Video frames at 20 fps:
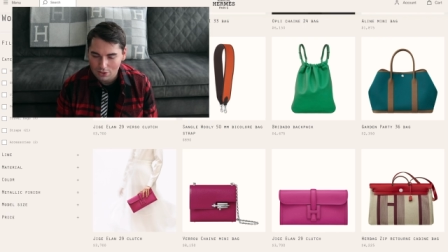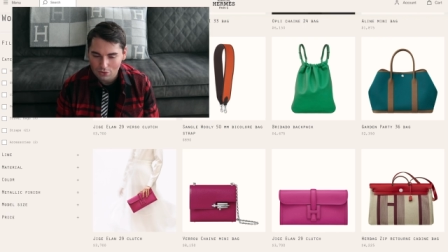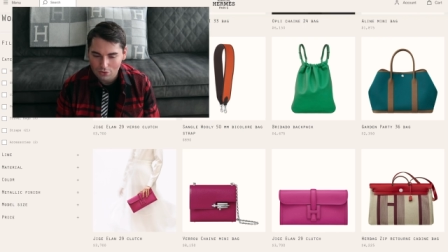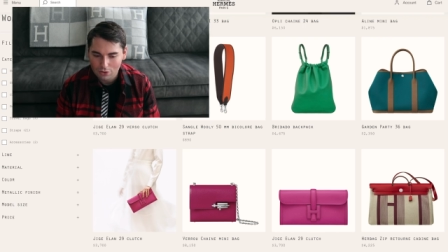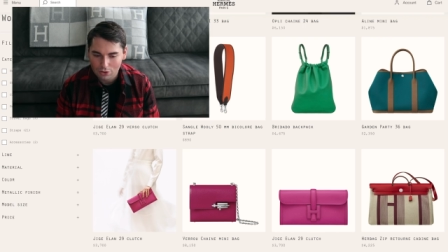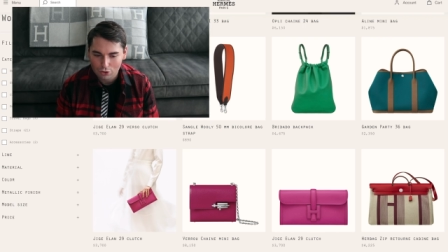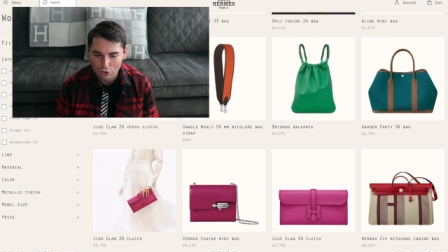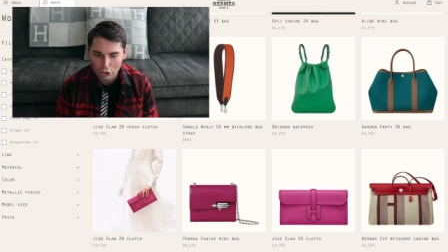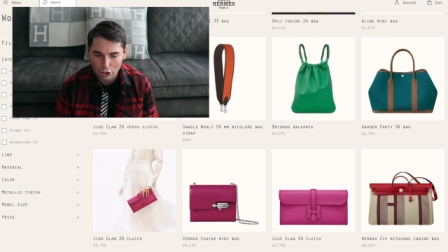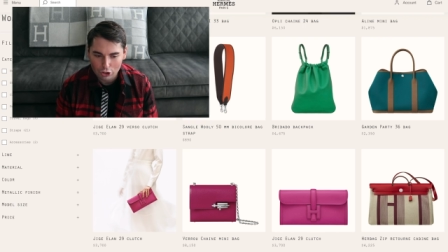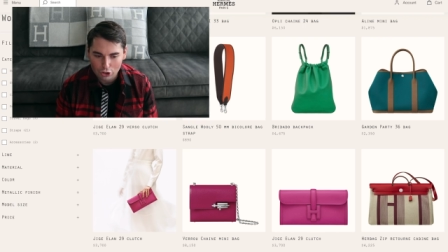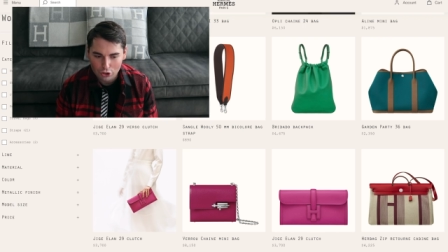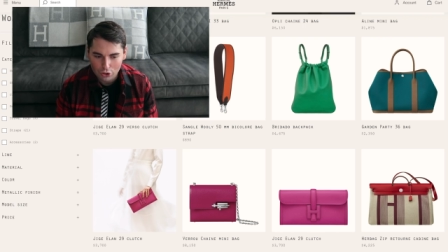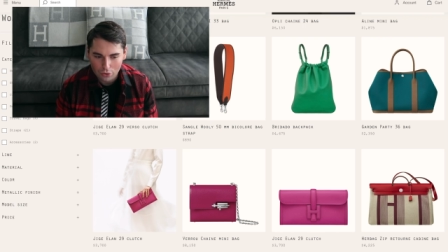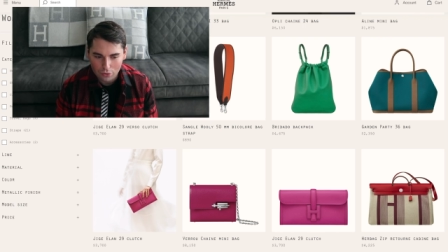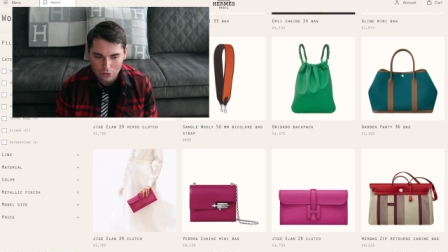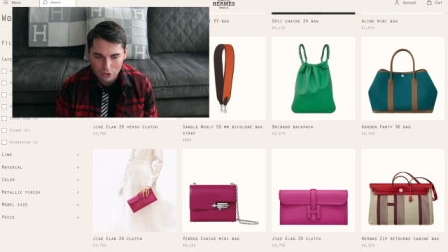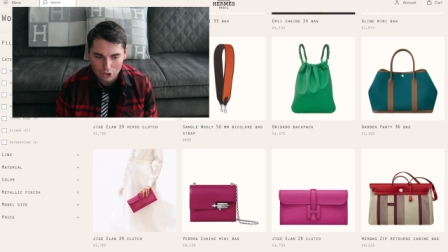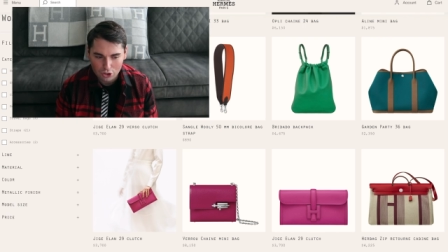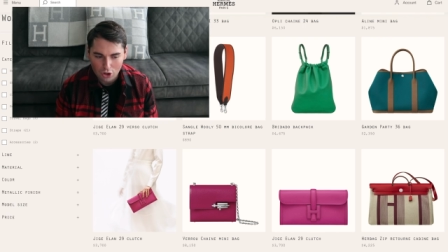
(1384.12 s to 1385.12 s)
to the Trader
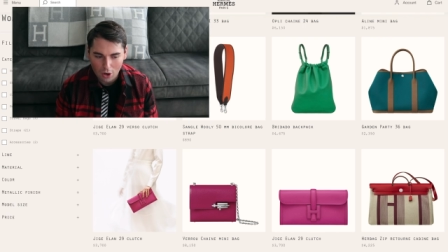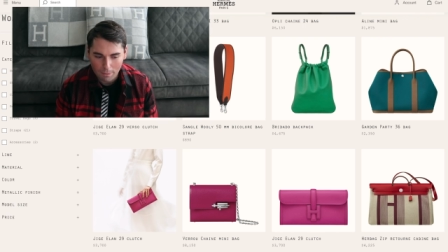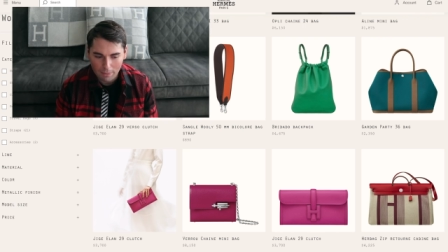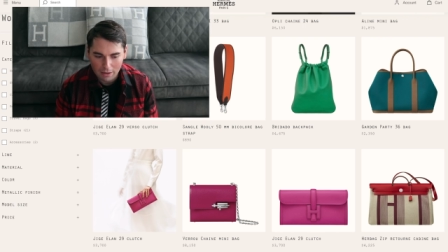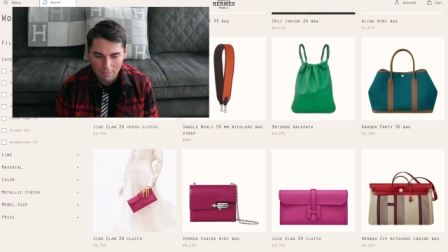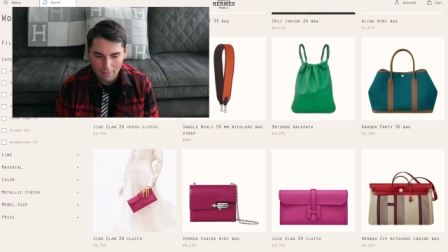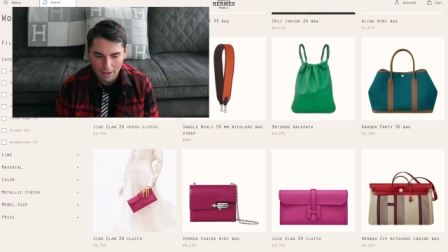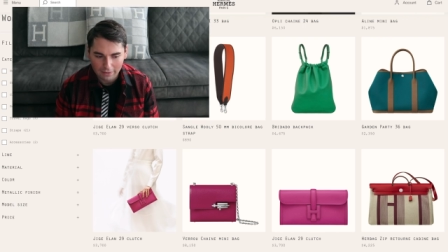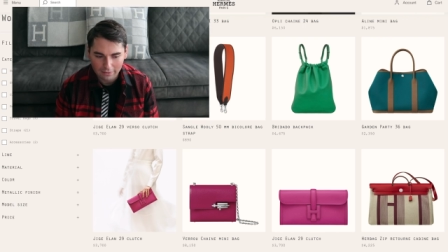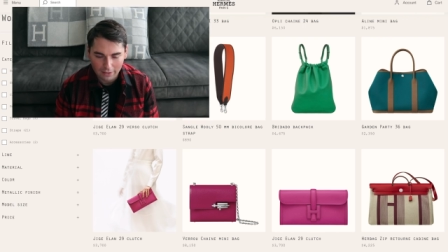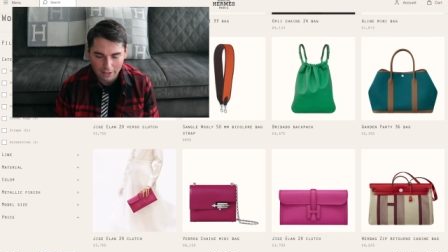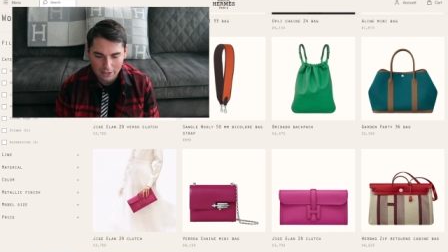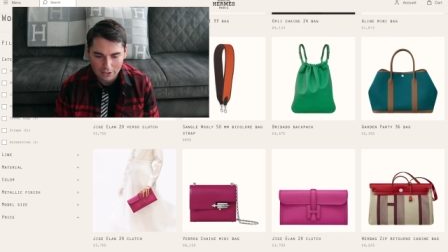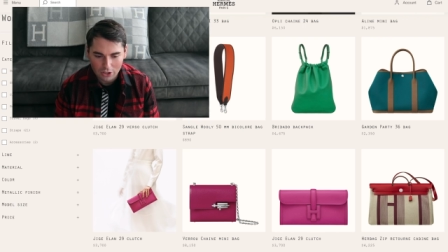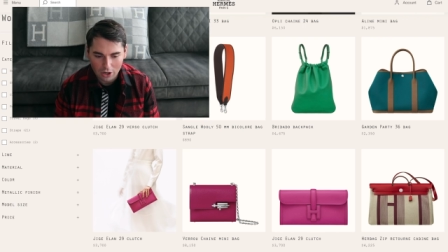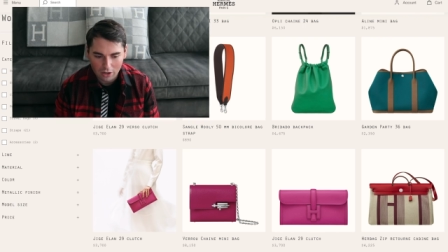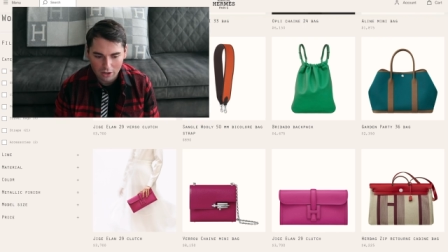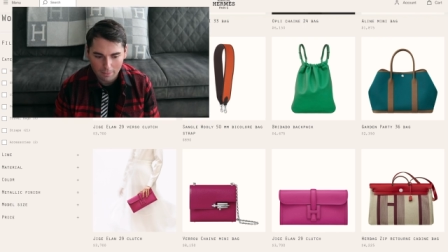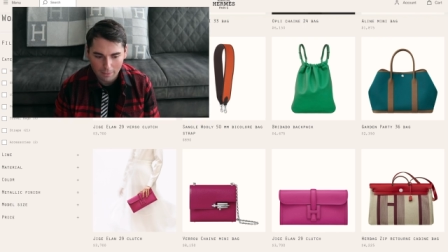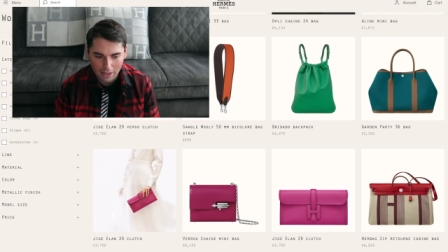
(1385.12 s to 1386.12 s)
Joe's shopping bag that I
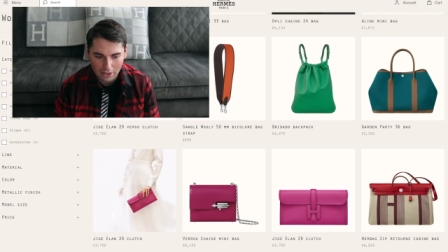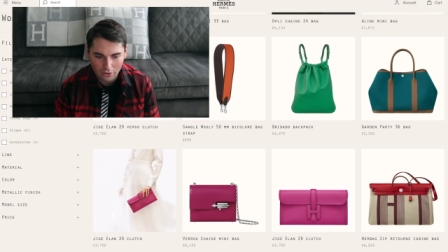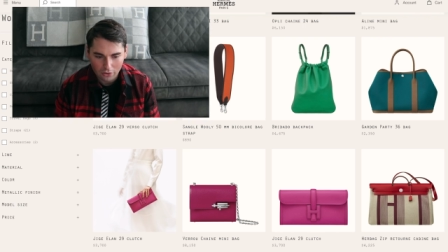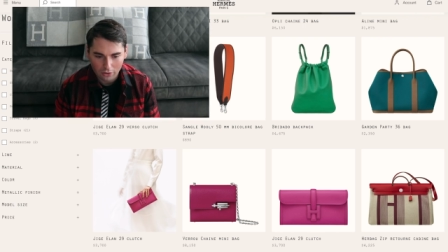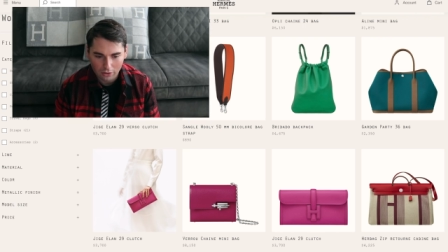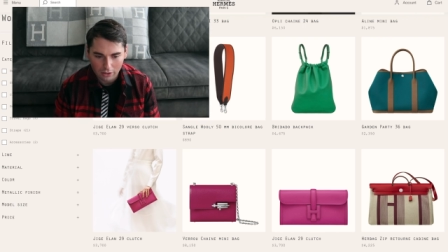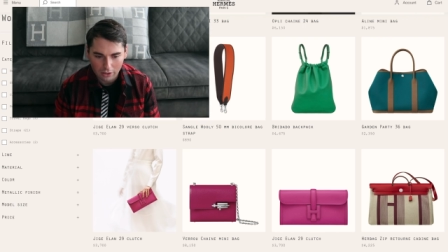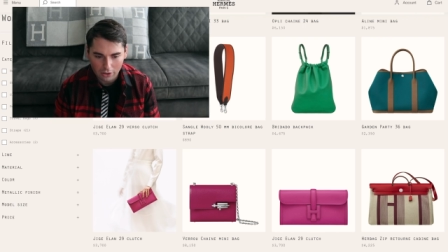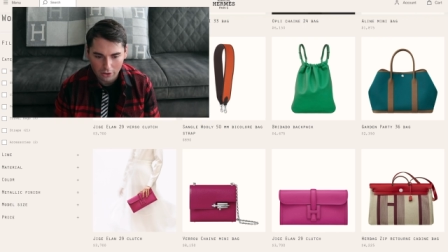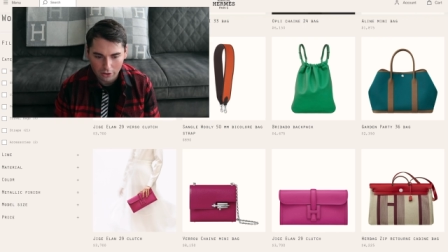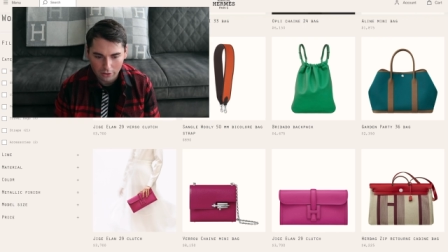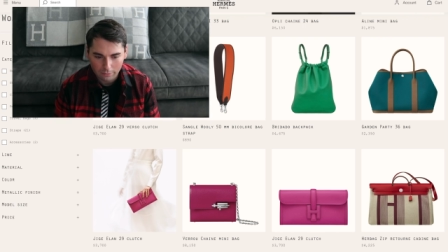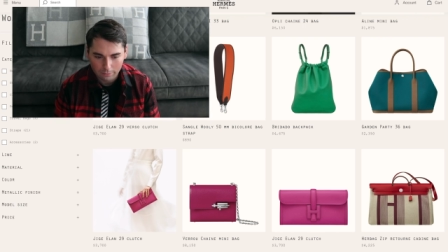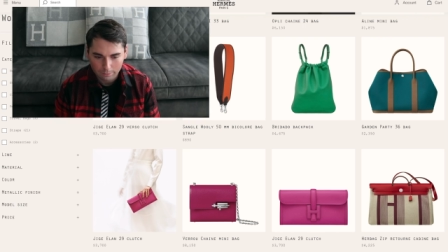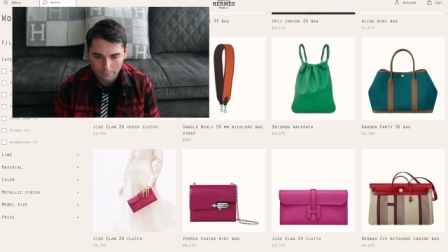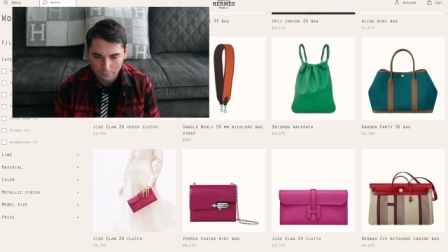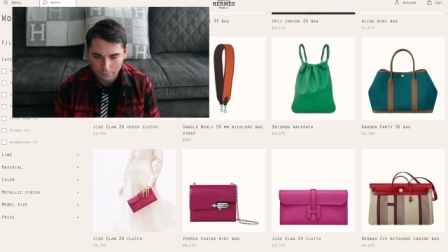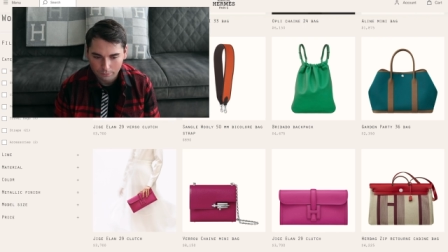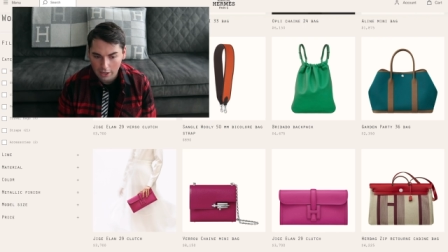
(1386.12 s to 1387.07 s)
talked about earlier.